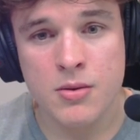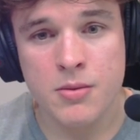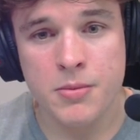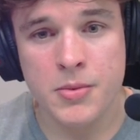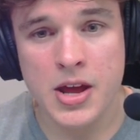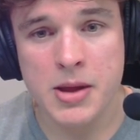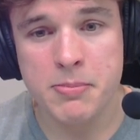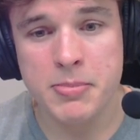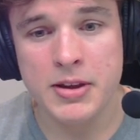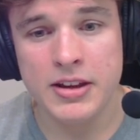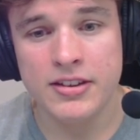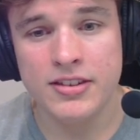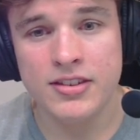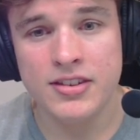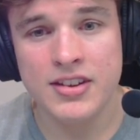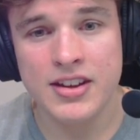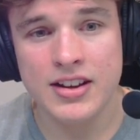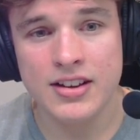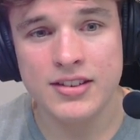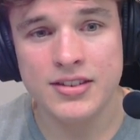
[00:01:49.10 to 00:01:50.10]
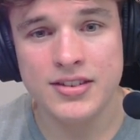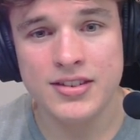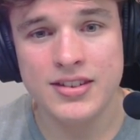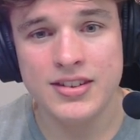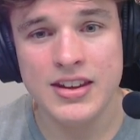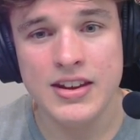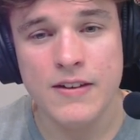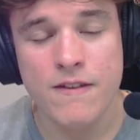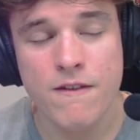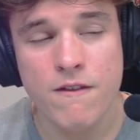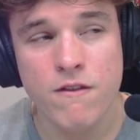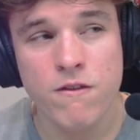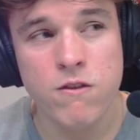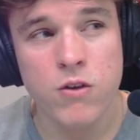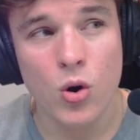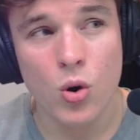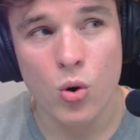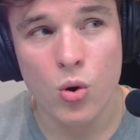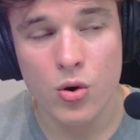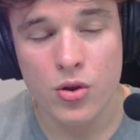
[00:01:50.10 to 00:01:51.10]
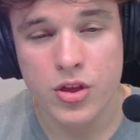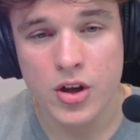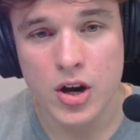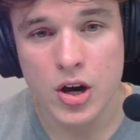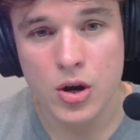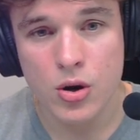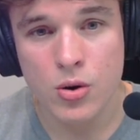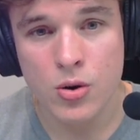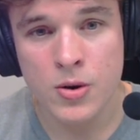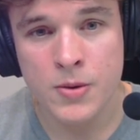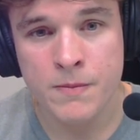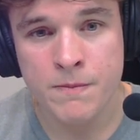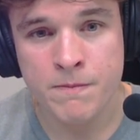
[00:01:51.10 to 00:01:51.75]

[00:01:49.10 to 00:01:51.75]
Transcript: Knight b6, c4, though.